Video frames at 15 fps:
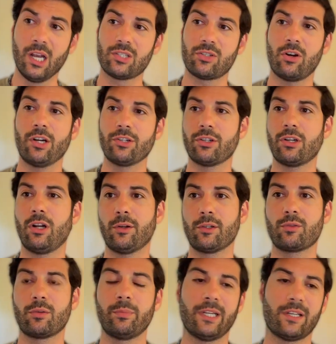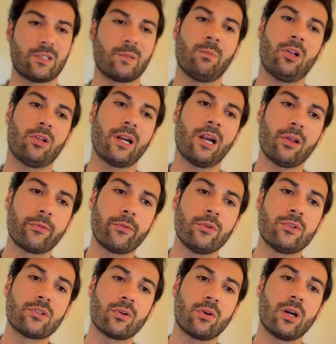So hundred dollars would be a smaller health food
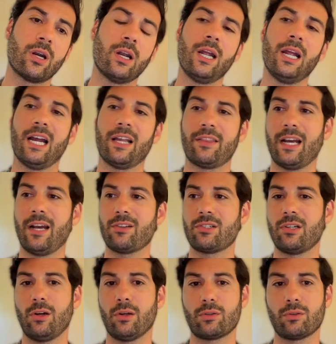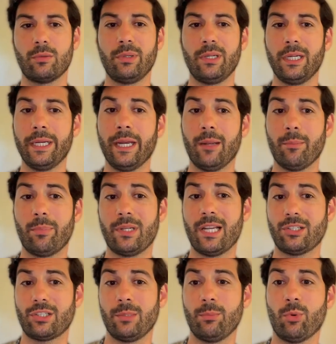store. A thousand dollars would be
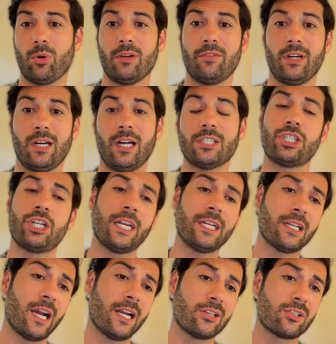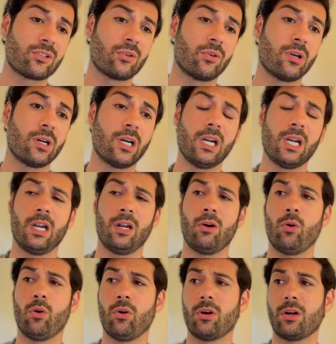potentially more of a, a chain kind of store
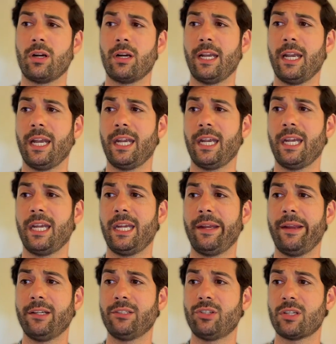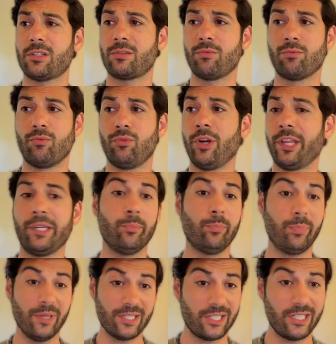or a just really
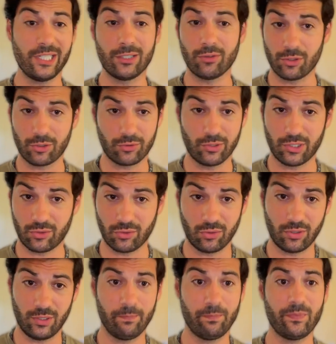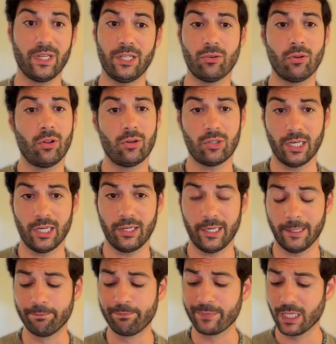busy grocery store in your local
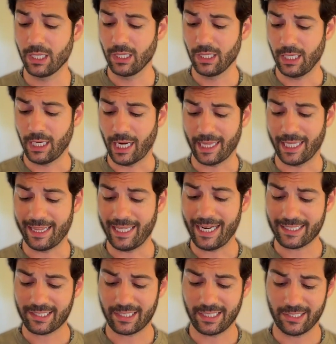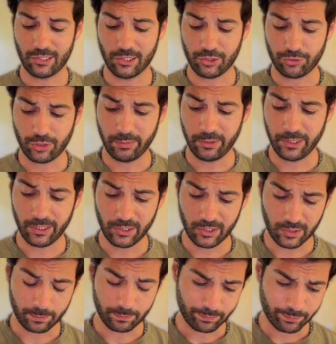area. And then next is distributors.